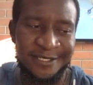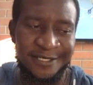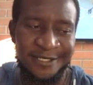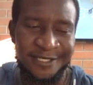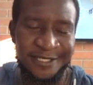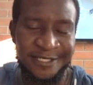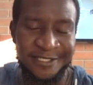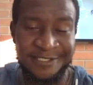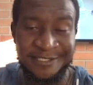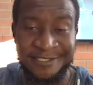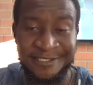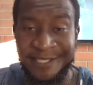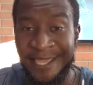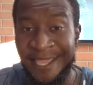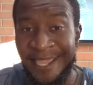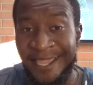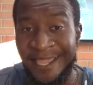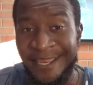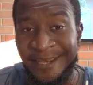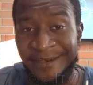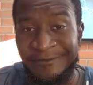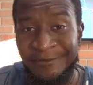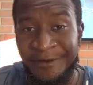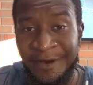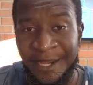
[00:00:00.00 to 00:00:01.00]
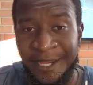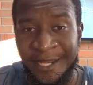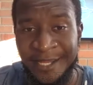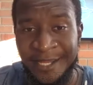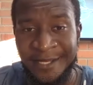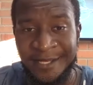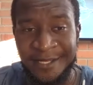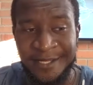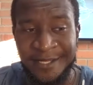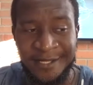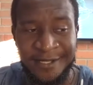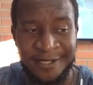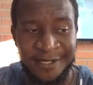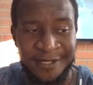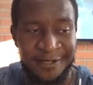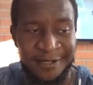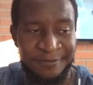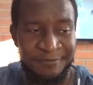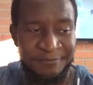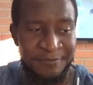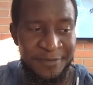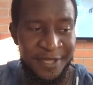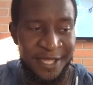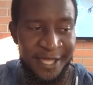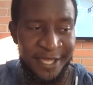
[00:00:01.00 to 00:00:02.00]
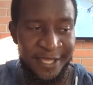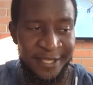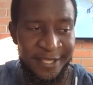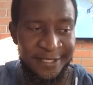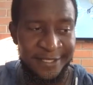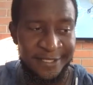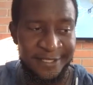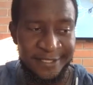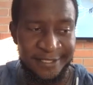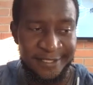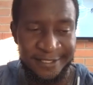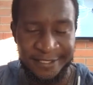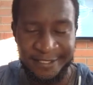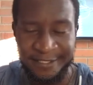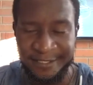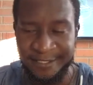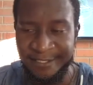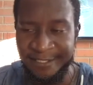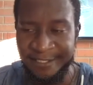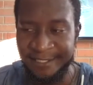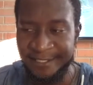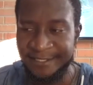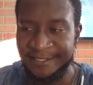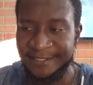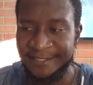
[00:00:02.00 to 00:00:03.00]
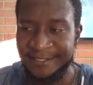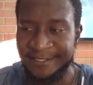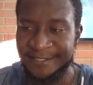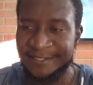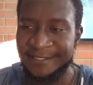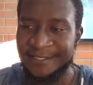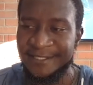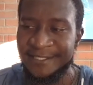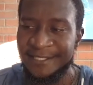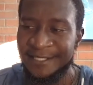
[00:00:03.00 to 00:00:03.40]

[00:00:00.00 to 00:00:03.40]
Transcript: is dead, right? And this